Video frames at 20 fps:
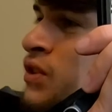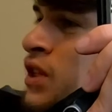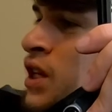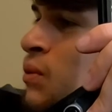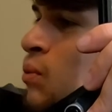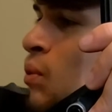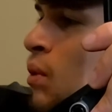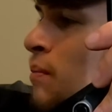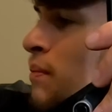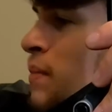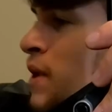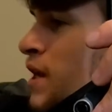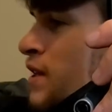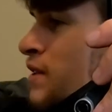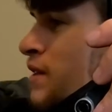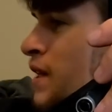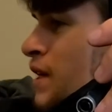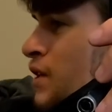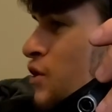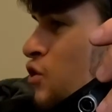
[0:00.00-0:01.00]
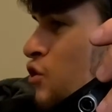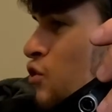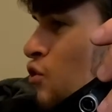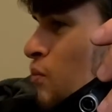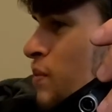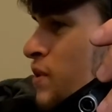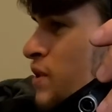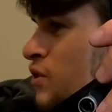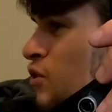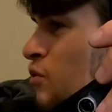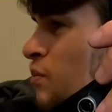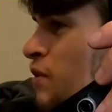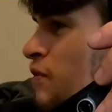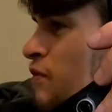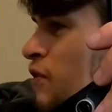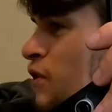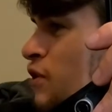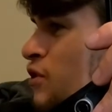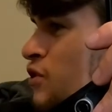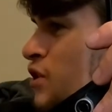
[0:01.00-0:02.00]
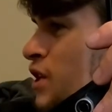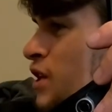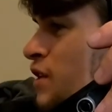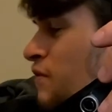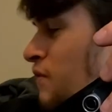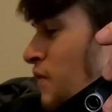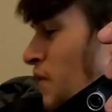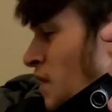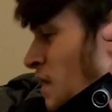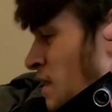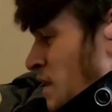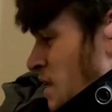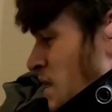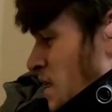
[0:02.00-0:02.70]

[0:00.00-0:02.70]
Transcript: in one piece. That should all still be functioning fine.